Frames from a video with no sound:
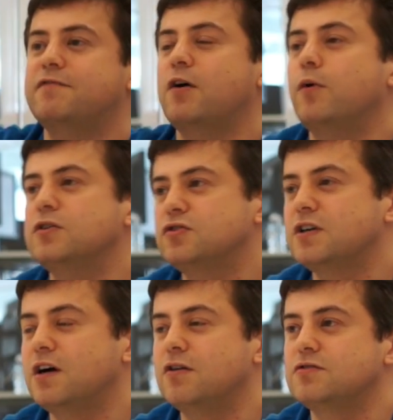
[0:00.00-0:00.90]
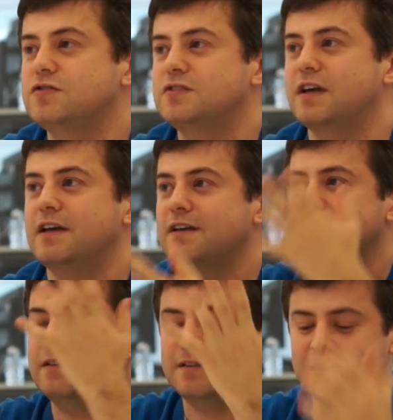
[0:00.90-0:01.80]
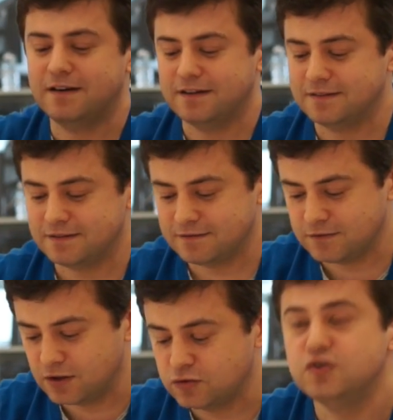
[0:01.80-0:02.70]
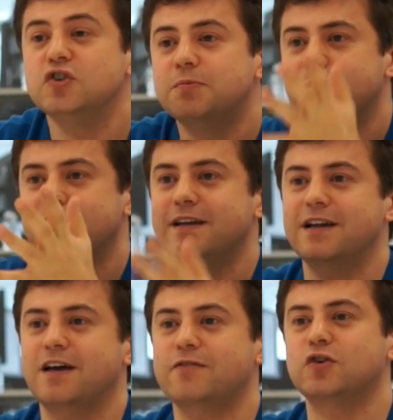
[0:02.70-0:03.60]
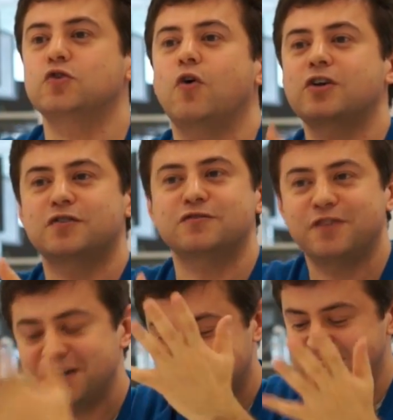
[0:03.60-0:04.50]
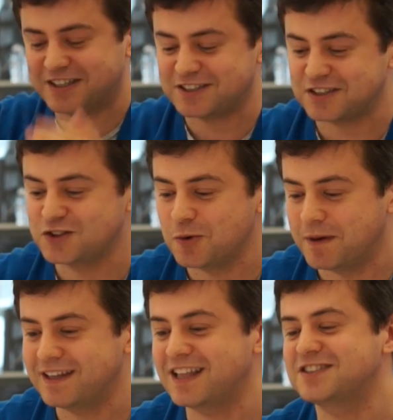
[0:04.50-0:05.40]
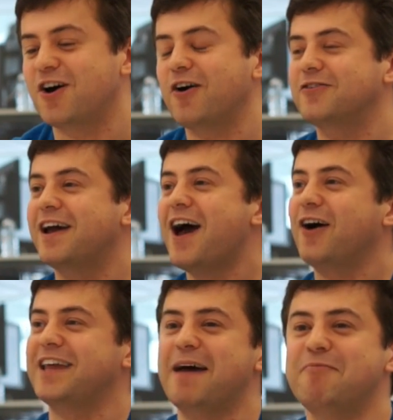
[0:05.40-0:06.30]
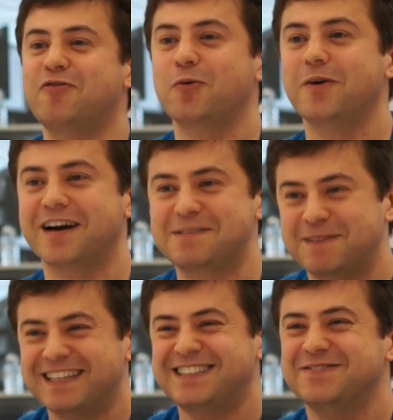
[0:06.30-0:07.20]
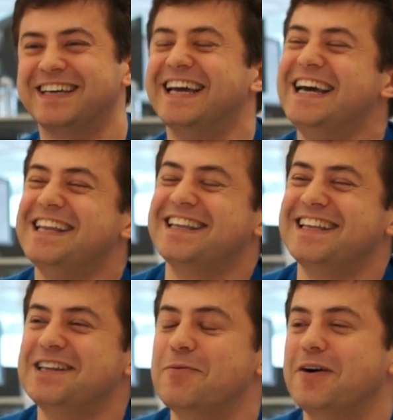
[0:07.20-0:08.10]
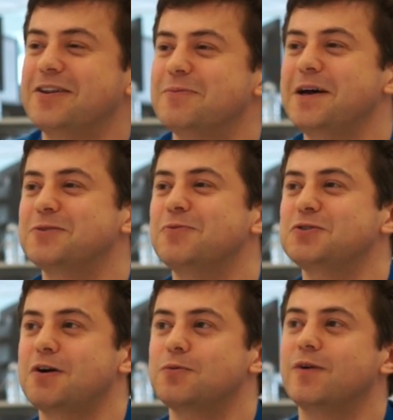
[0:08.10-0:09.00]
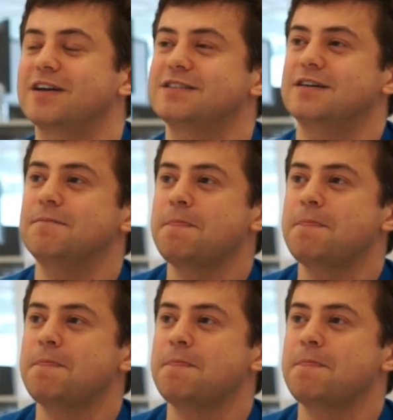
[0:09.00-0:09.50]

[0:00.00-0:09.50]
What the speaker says: if I want to go to say, to Newbury, I have to go to Oxford first. That's assuming that's not how the M4 works, but assuming how the way it works,